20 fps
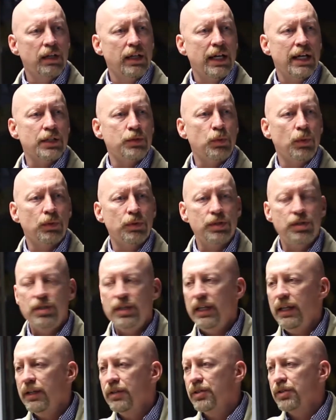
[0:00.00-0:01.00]
as we'll
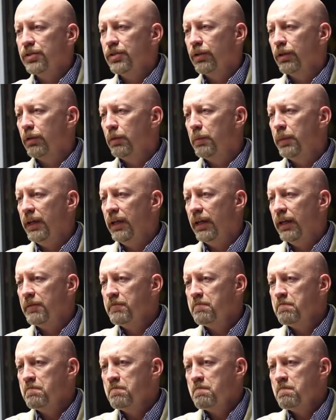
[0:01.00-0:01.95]
see in just a little bit,